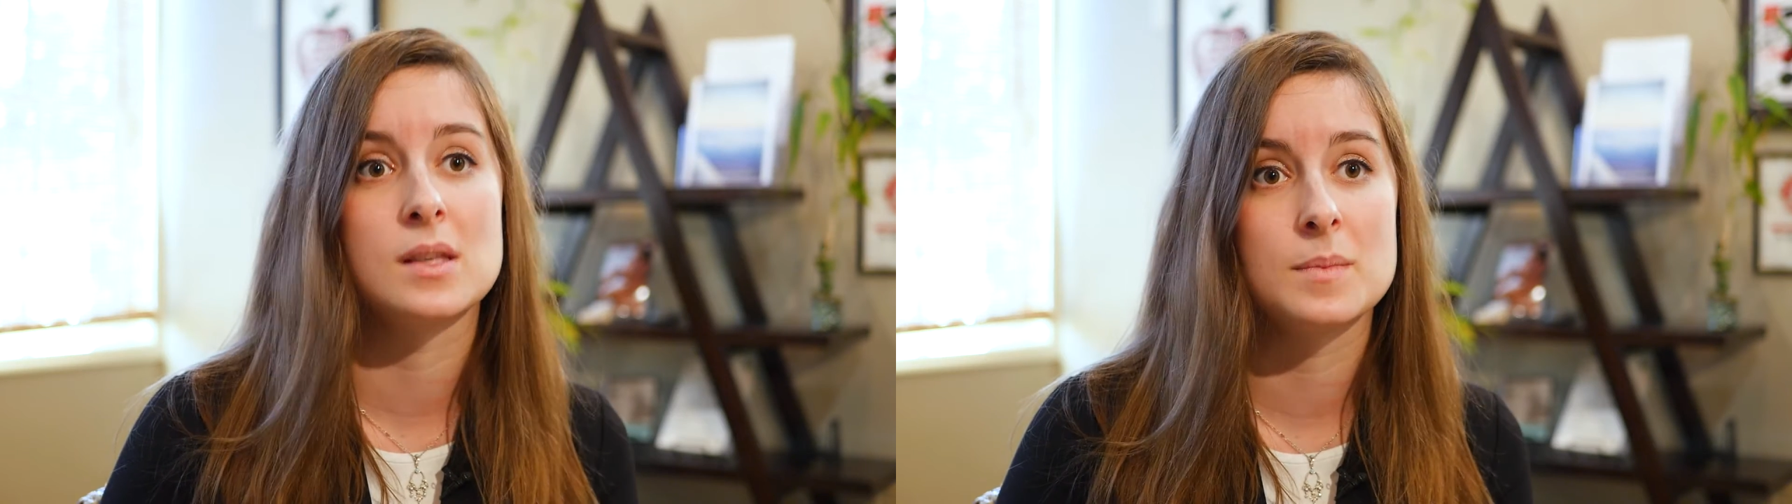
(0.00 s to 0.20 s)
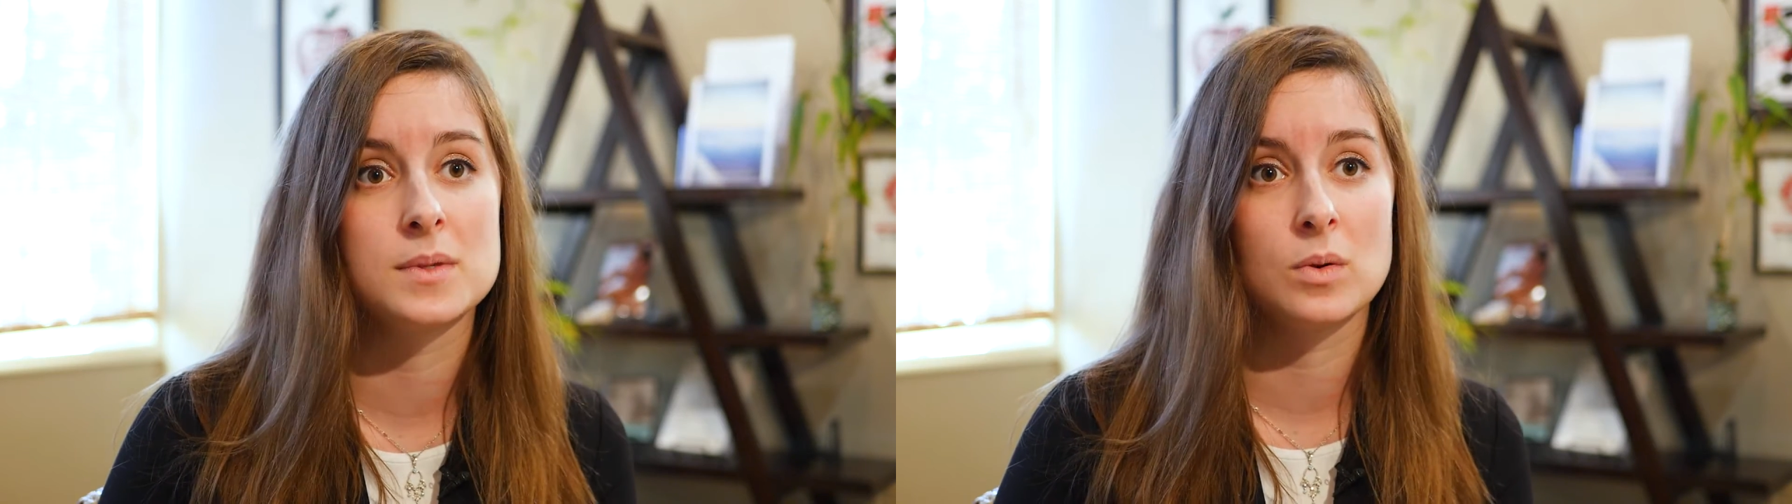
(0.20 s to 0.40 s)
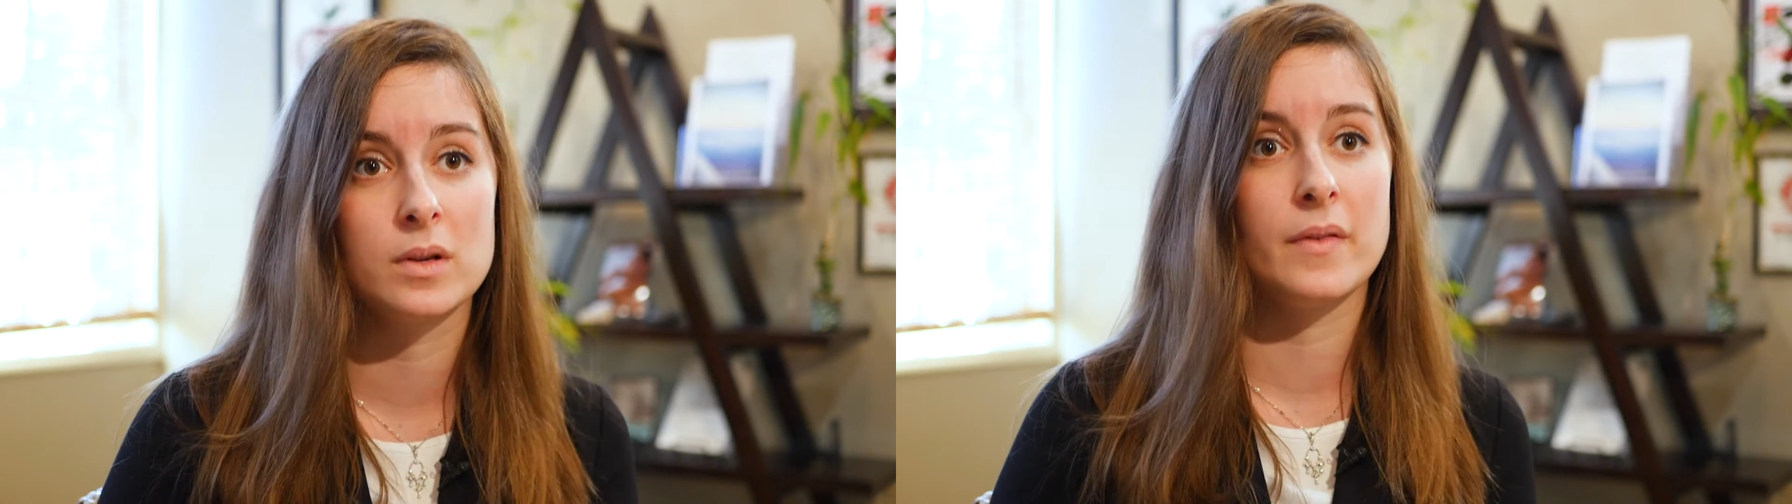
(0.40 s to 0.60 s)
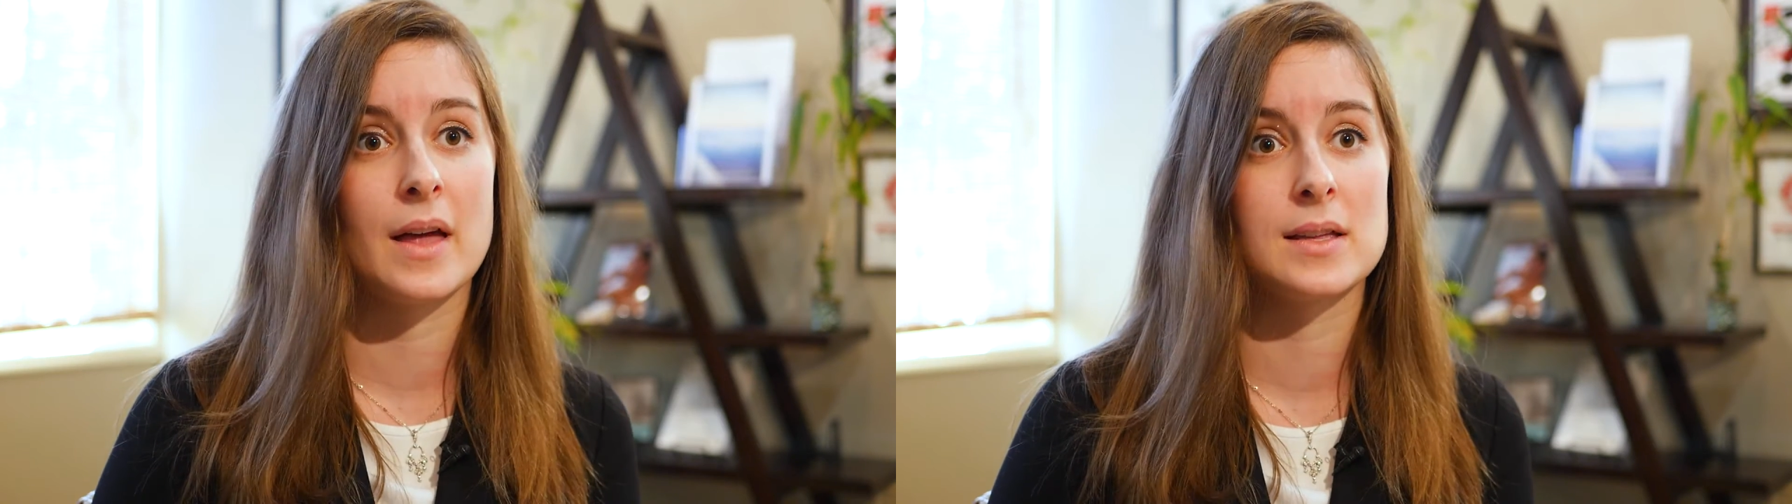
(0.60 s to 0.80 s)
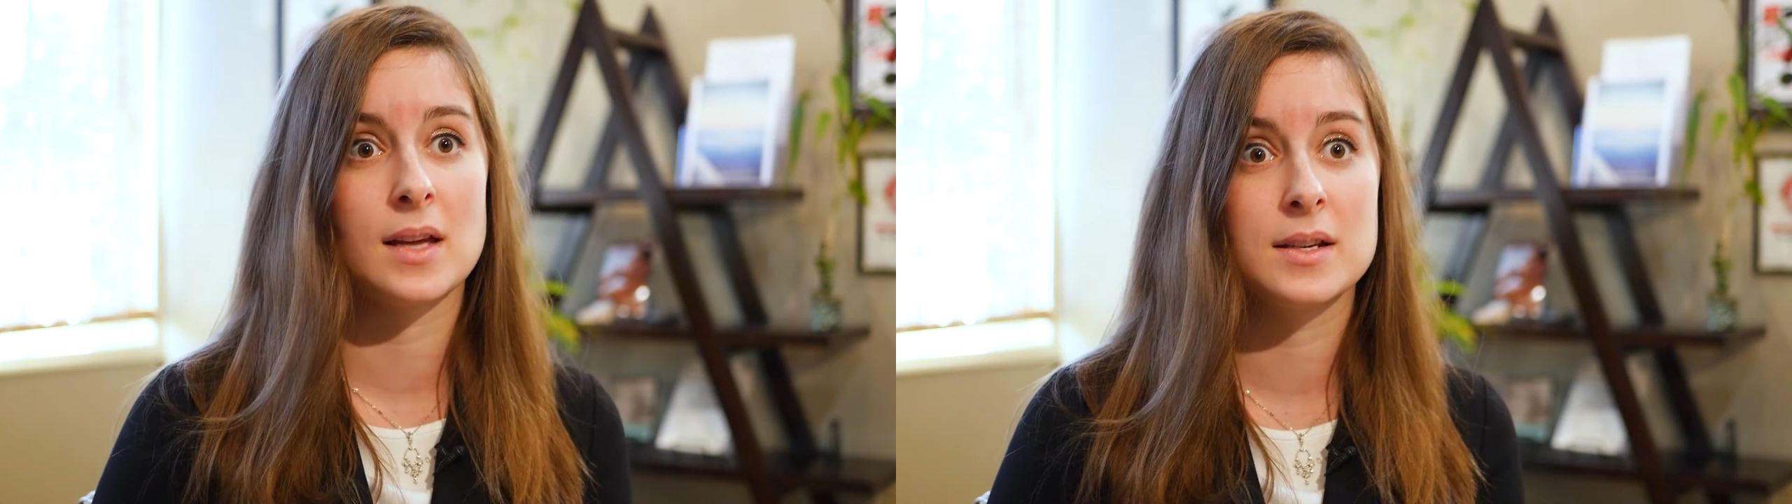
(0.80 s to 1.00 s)
some sort of
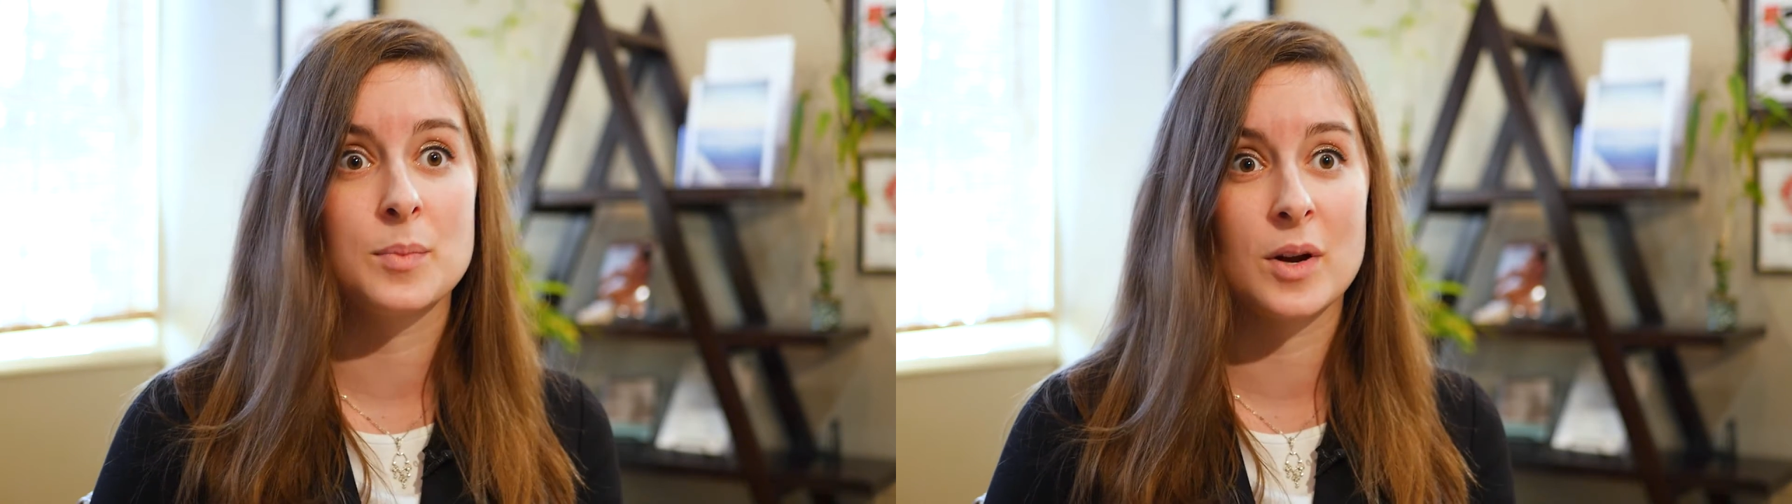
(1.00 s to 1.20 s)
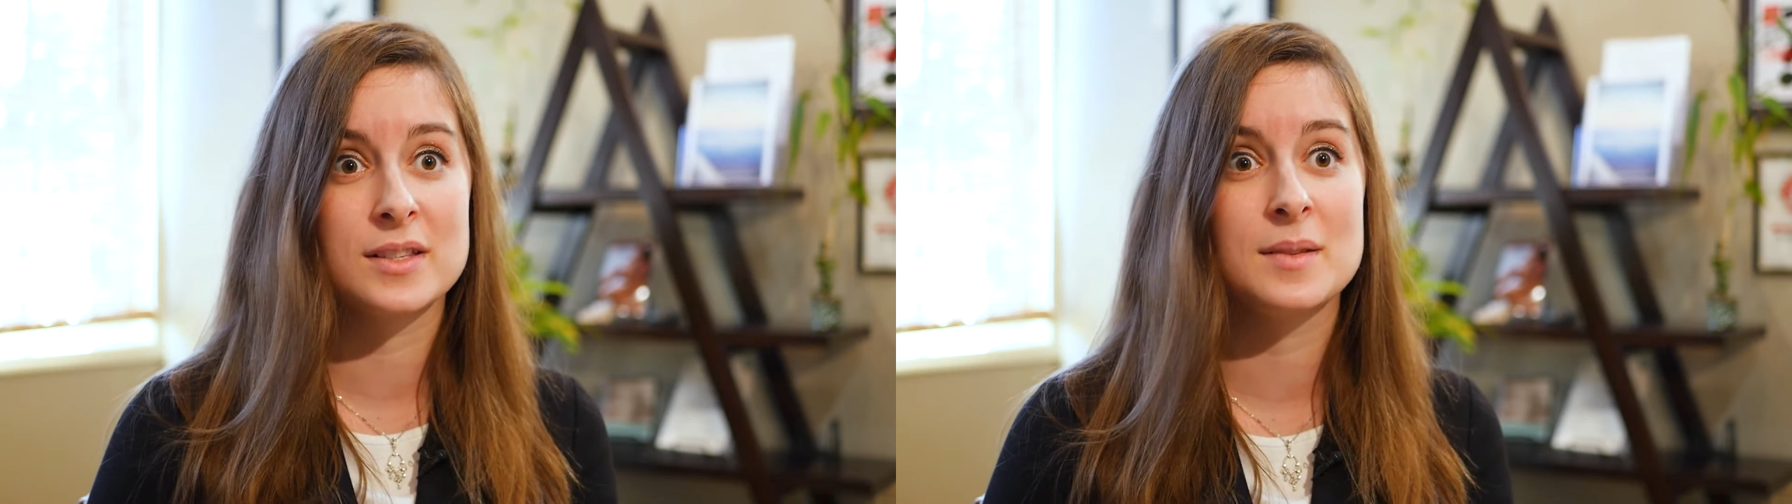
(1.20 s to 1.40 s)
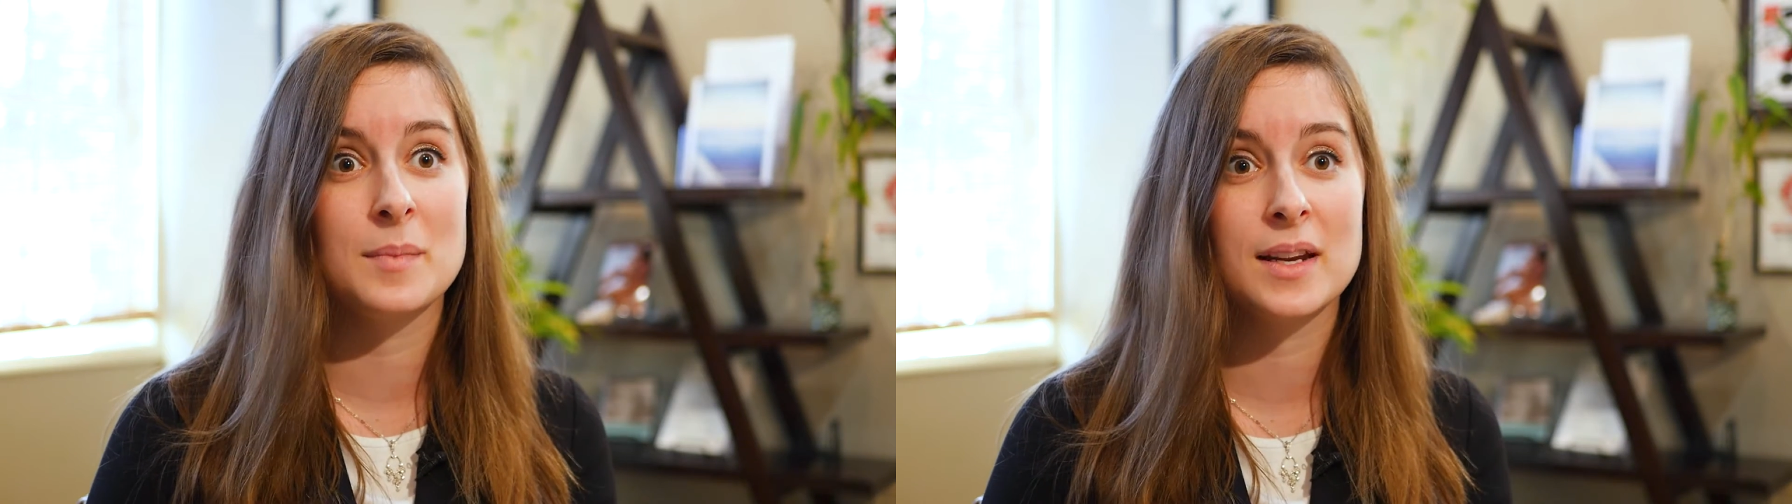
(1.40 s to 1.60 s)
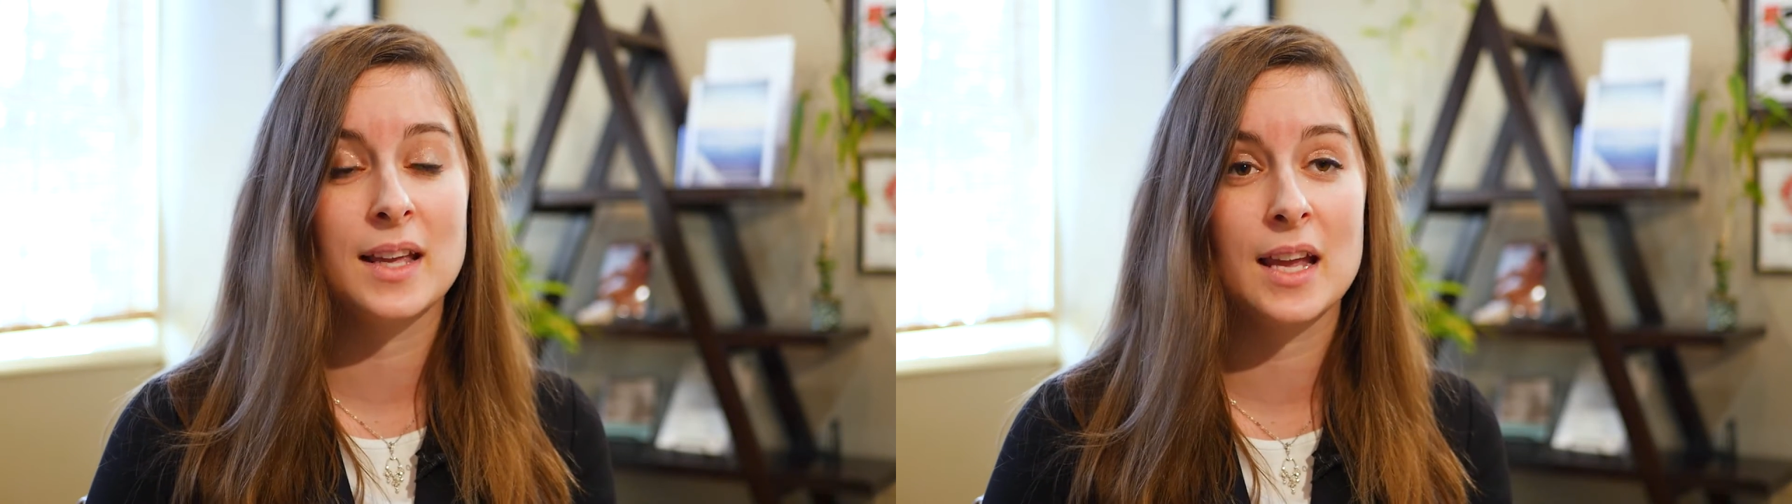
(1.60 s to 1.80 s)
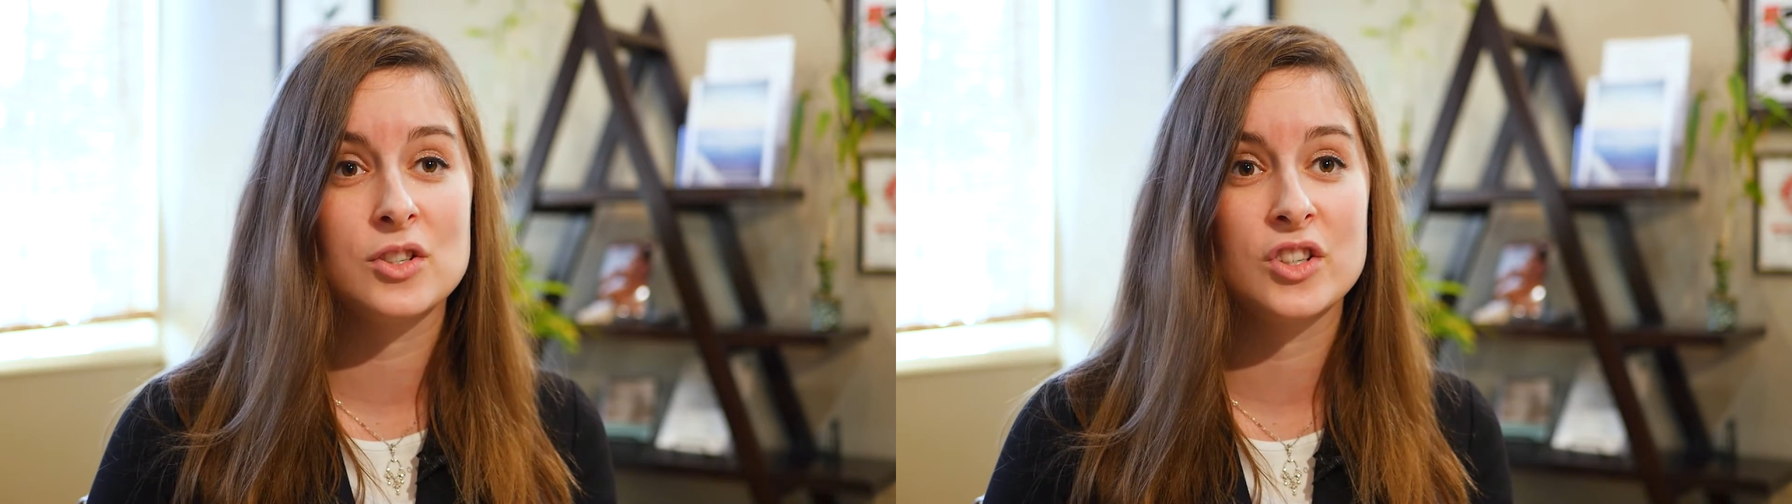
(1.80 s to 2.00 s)
antidepressant
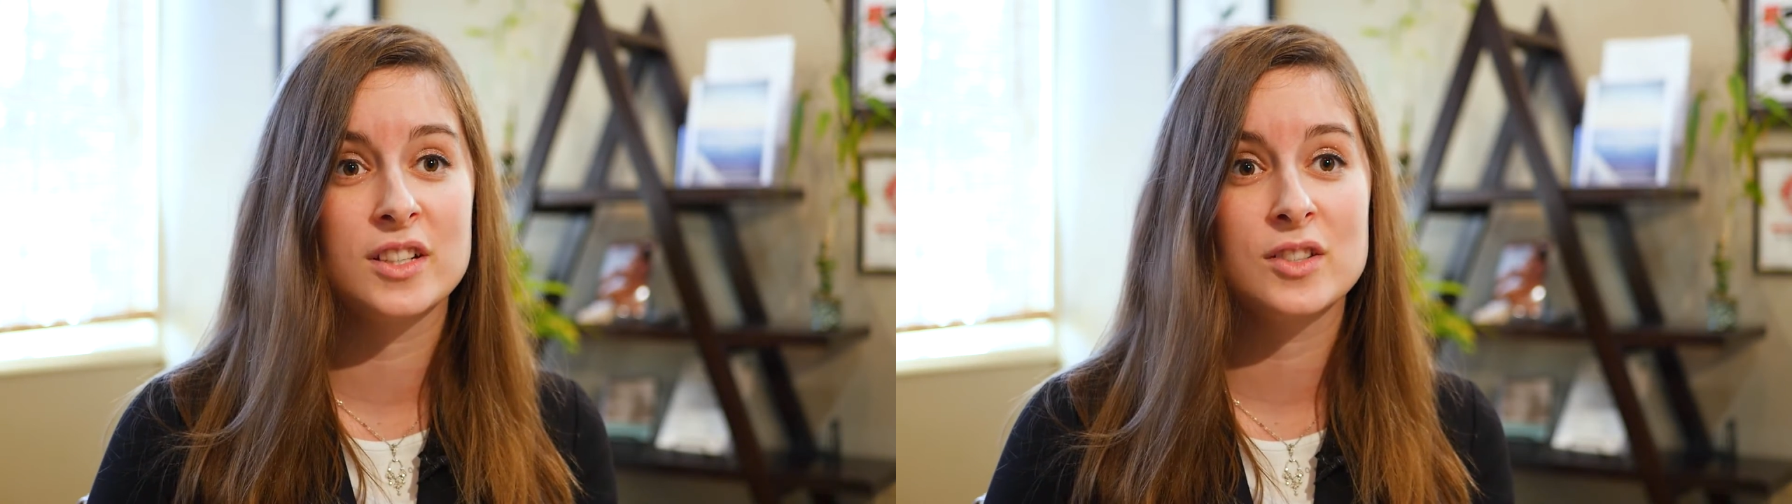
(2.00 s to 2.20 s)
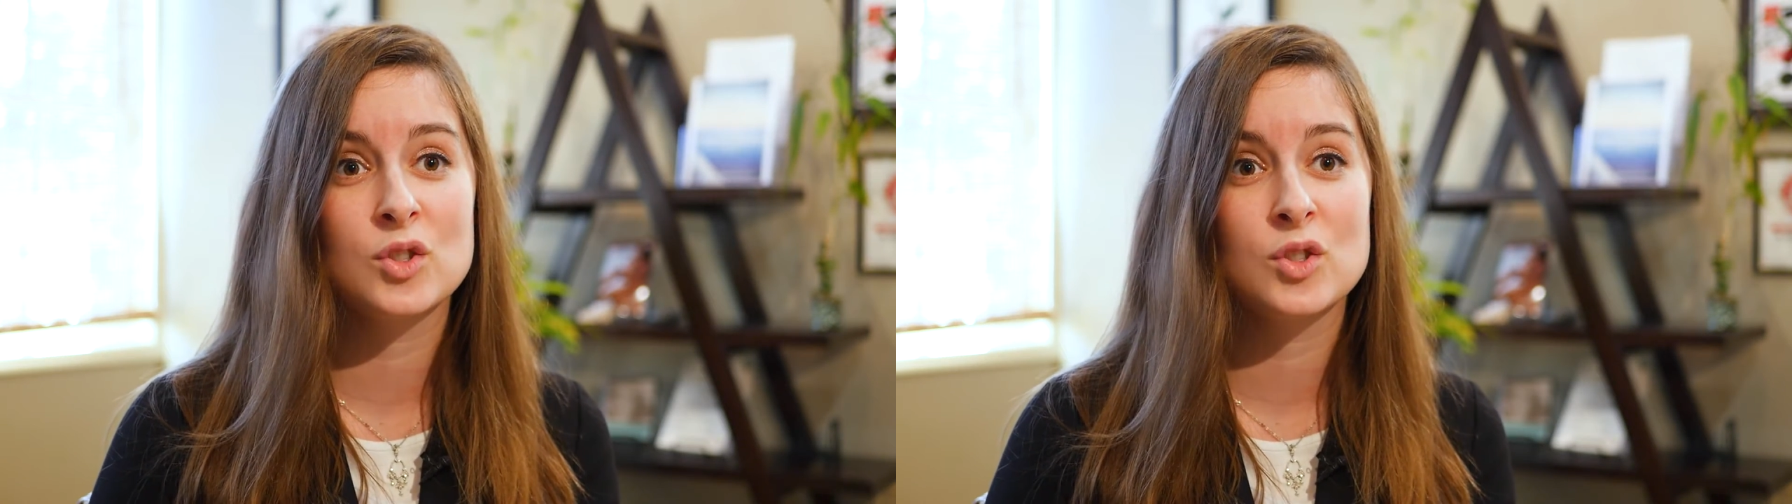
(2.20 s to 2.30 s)
medication.